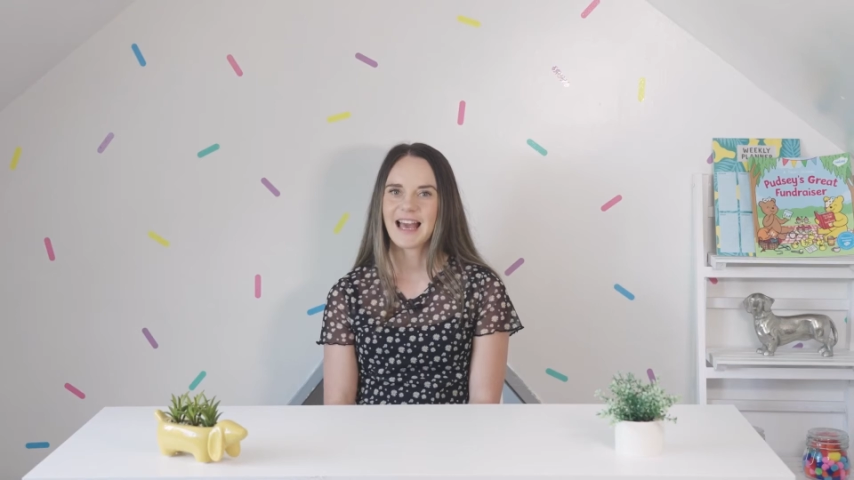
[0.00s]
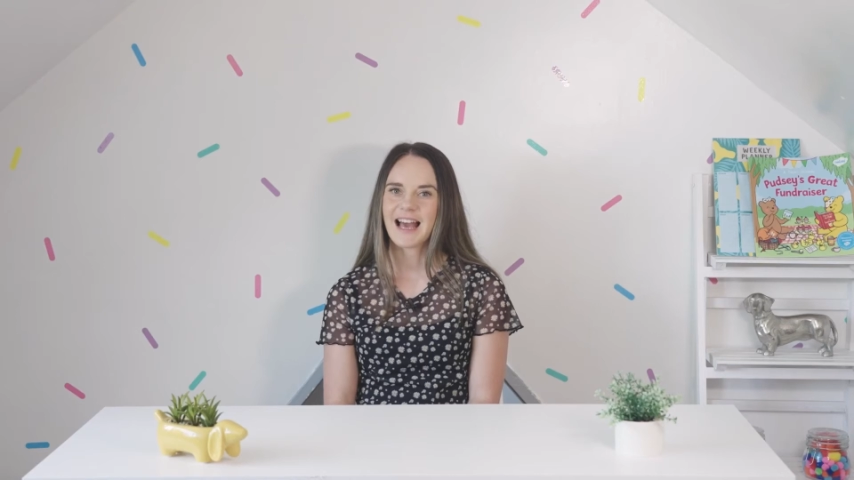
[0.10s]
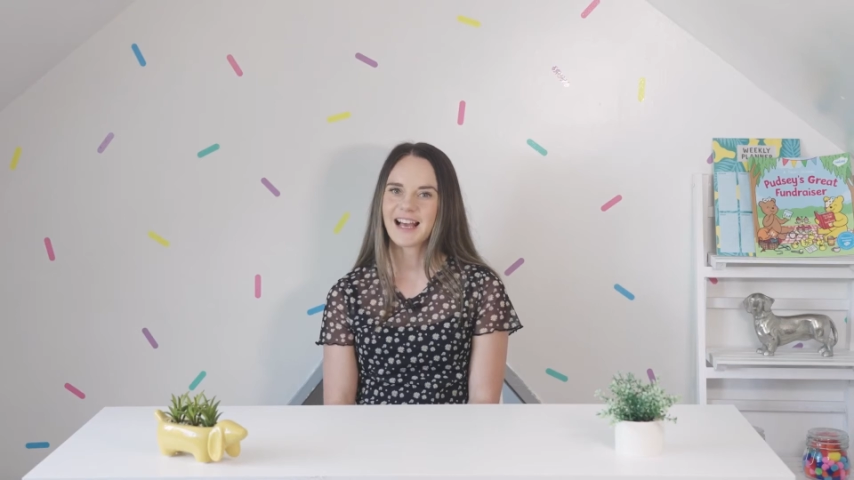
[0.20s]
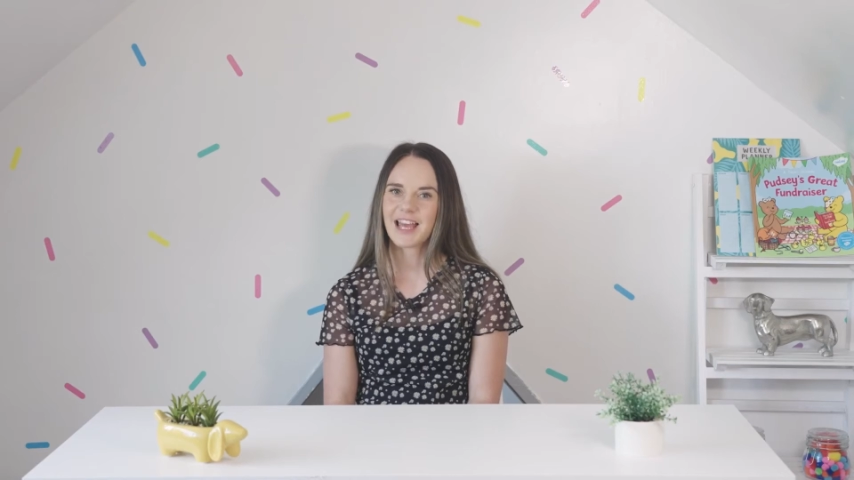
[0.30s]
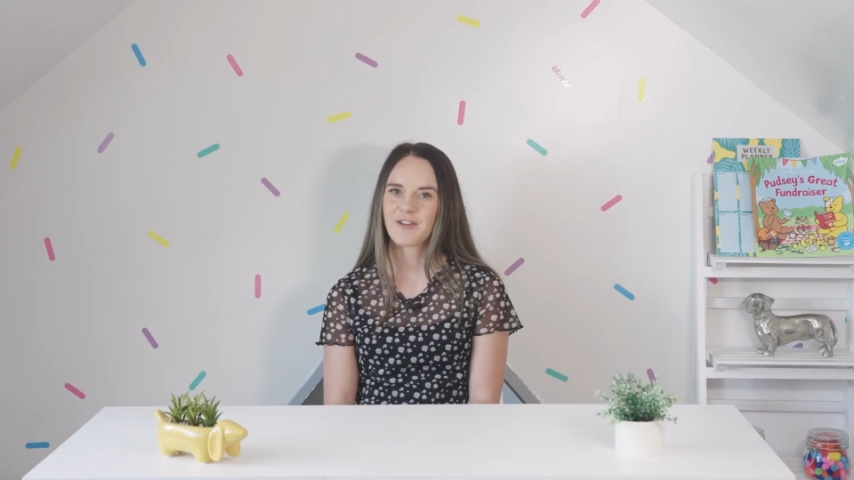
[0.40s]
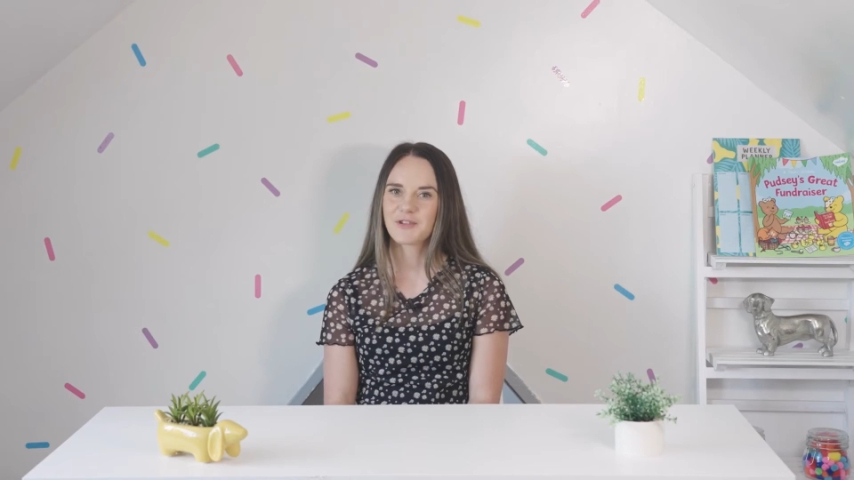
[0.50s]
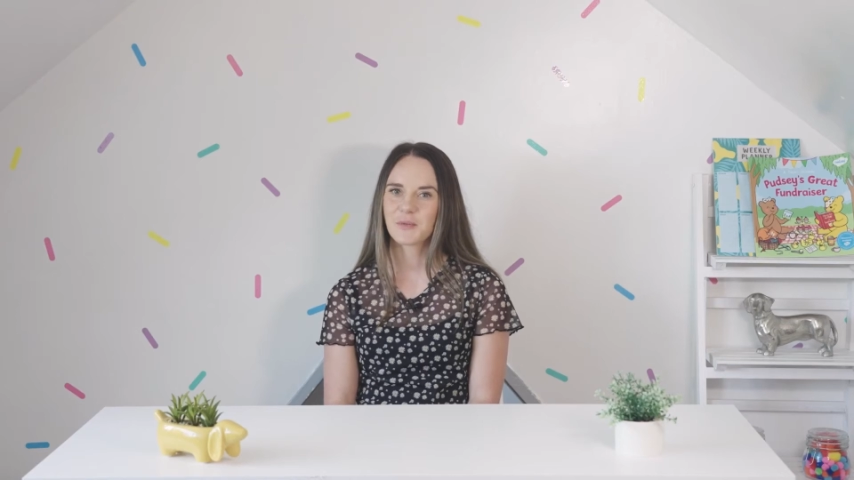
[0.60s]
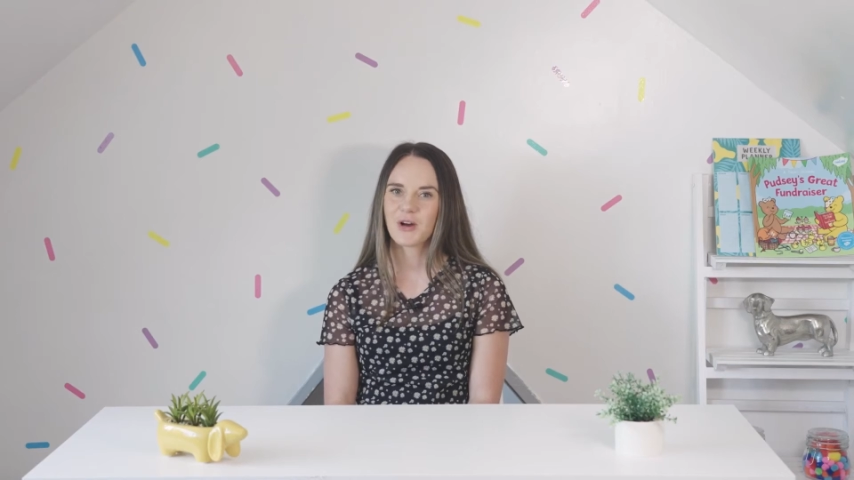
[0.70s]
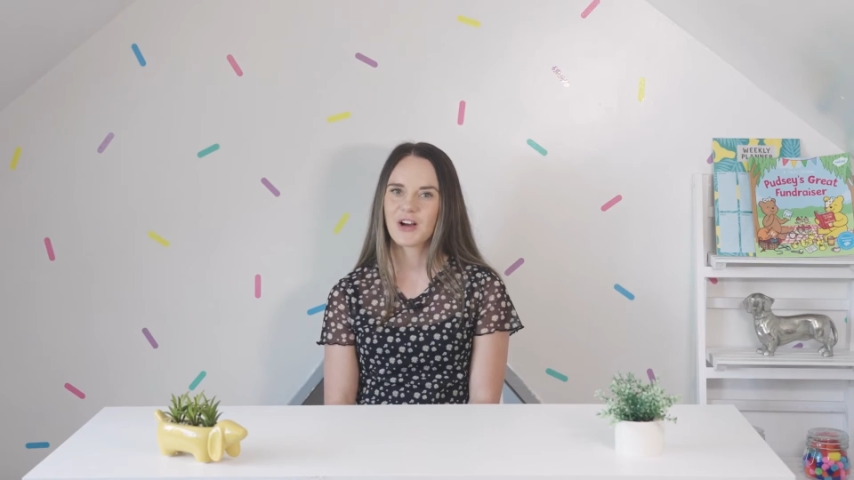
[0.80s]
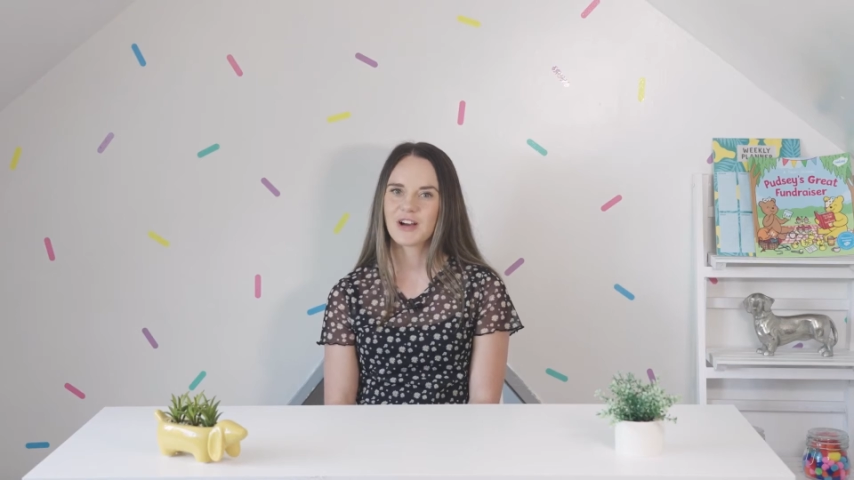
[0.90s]
Hi
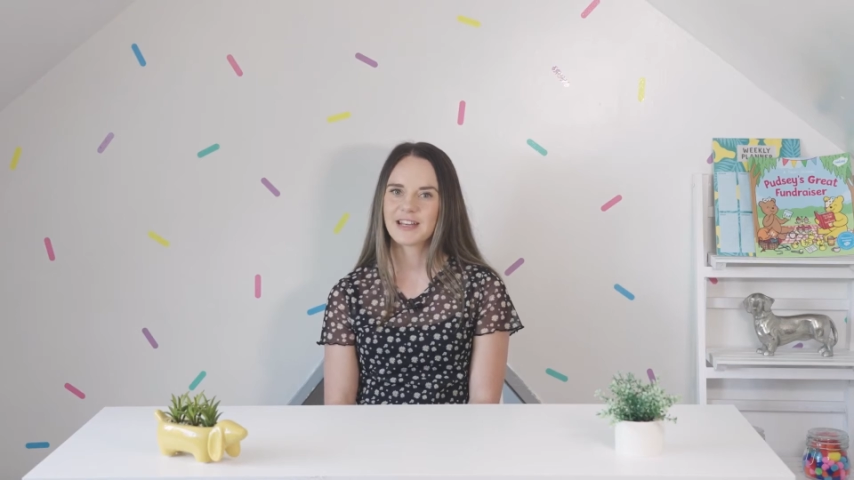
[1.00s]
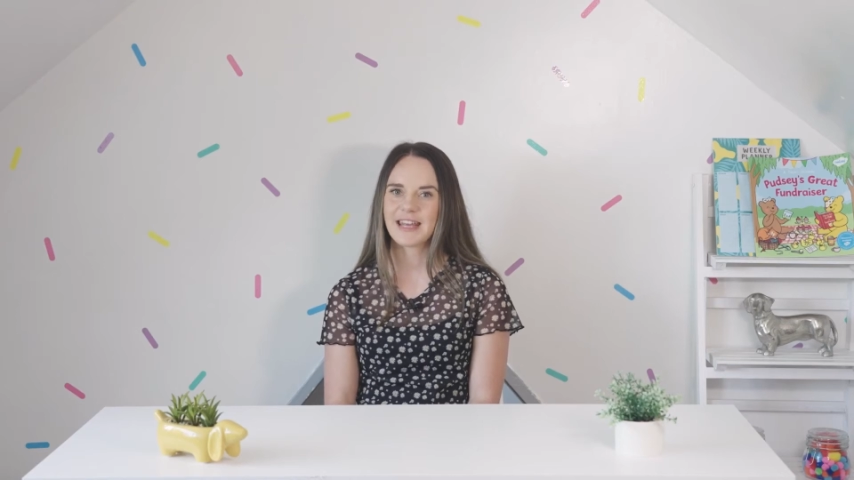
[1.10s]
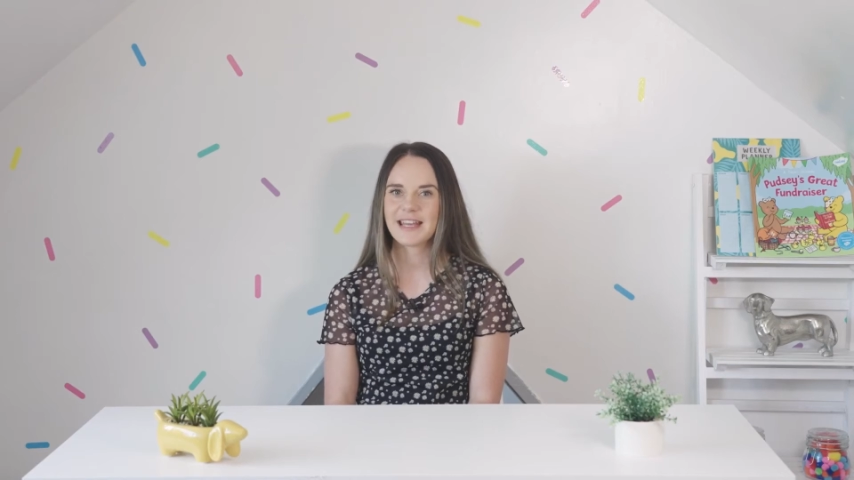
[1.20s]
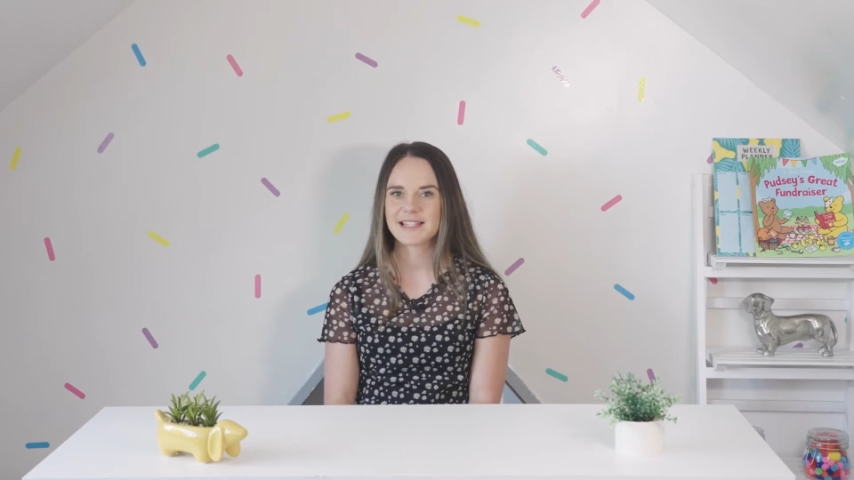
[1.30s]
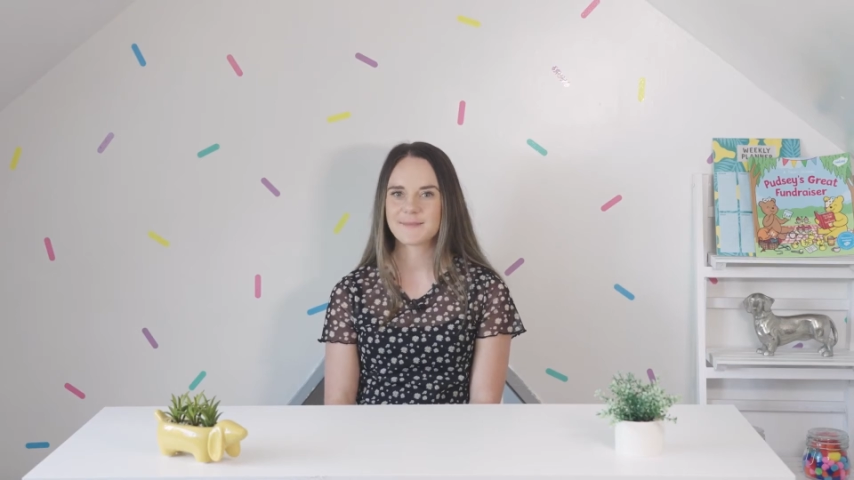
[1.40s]
everyone, it's